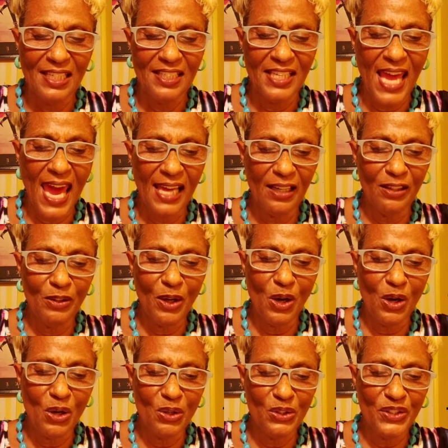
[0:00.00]
Nana
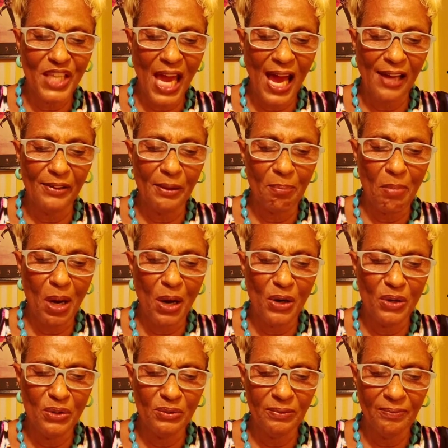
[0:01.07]
knows how to
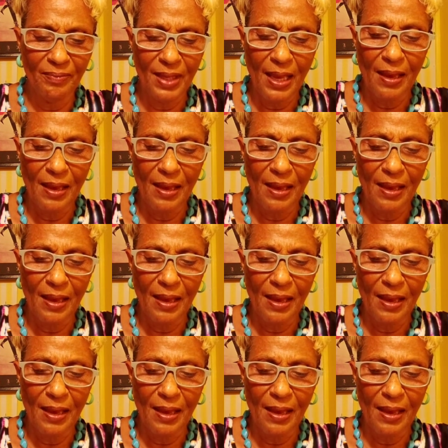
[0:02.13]
moan.